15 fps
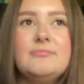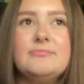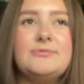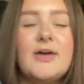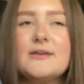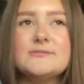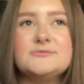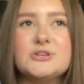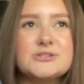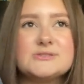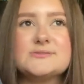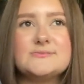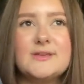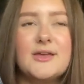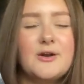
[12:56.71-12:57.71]
that just,
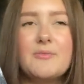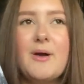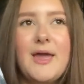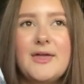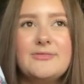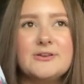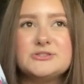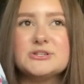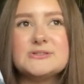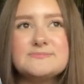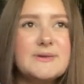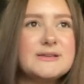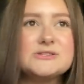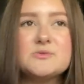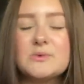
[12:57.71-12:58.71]
in a way that just
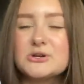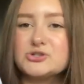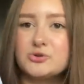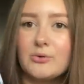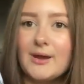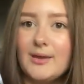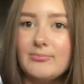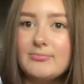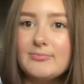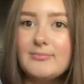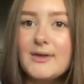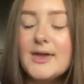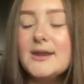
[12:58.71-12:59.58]
makes you want to scream.